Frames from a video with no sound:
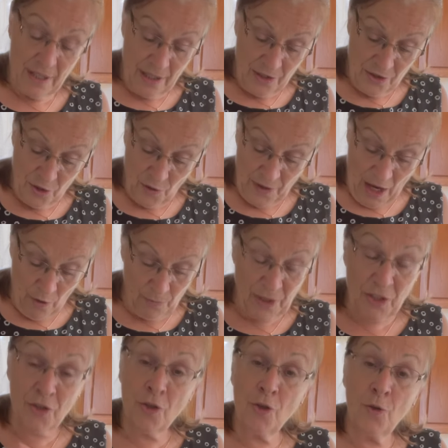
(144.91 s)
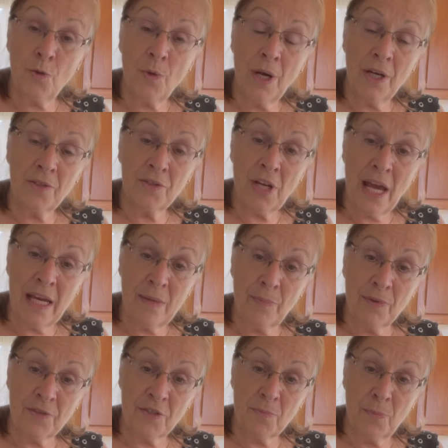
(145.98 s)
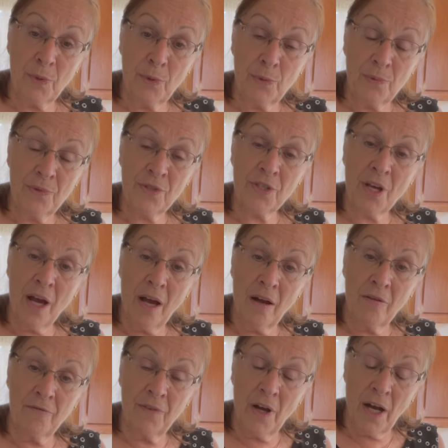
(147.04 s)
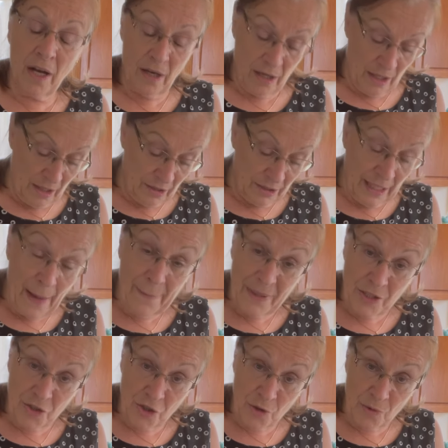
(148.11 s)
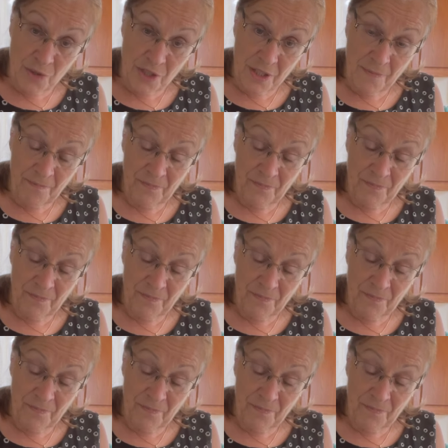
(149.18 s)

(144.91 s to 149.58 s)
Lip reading: So that would be 2 tablespoons of lemon juice,